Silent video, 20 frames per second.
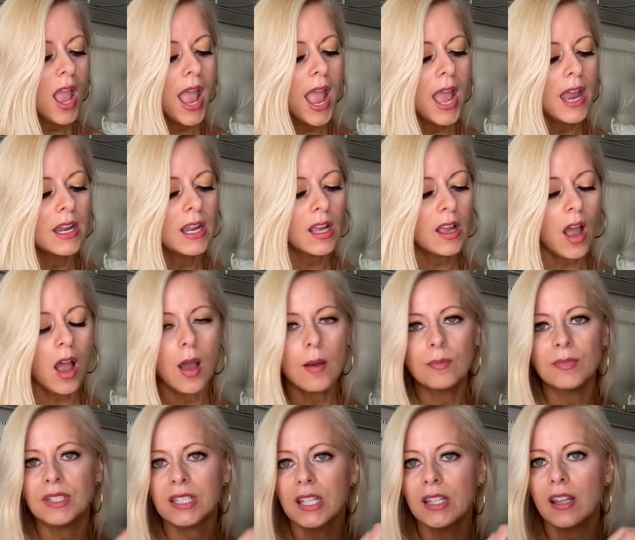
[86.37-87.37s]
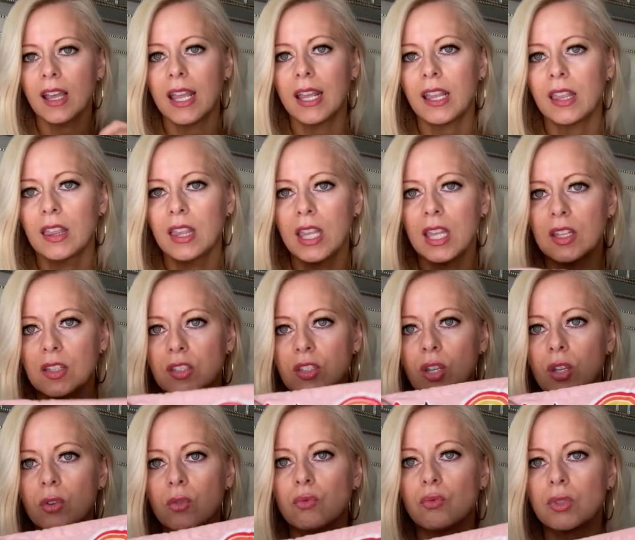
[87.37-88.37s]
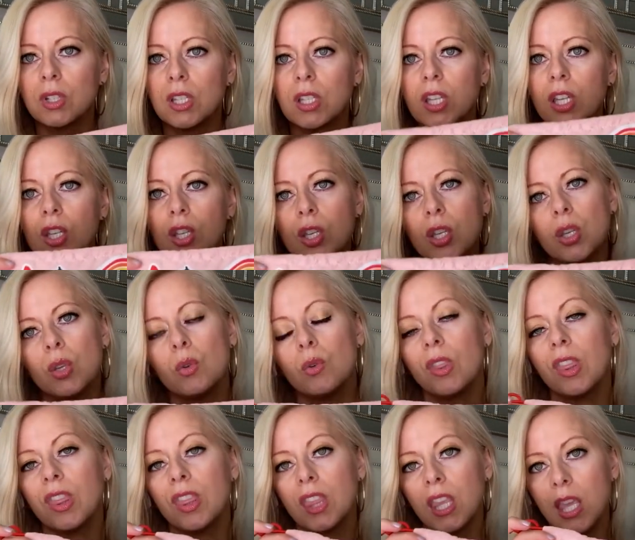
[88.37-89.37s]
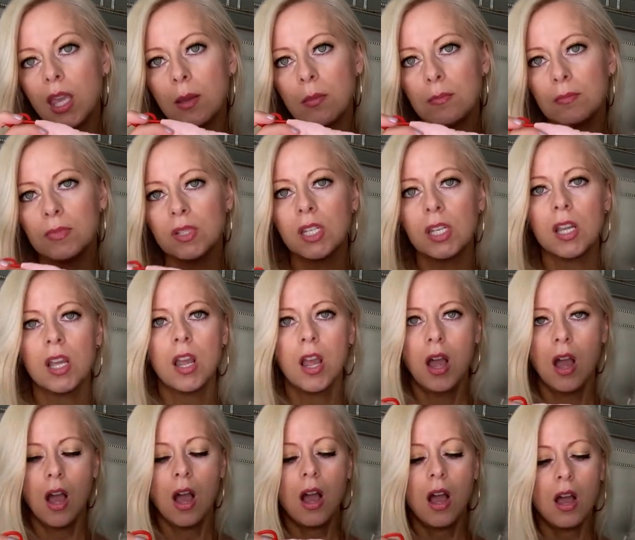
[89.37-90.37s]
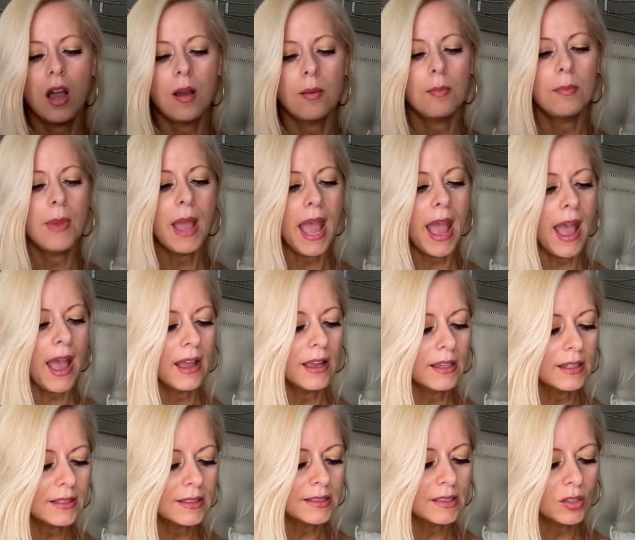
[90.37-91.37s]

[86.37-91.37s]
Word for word: And it comes in like these really cute themed um, bags.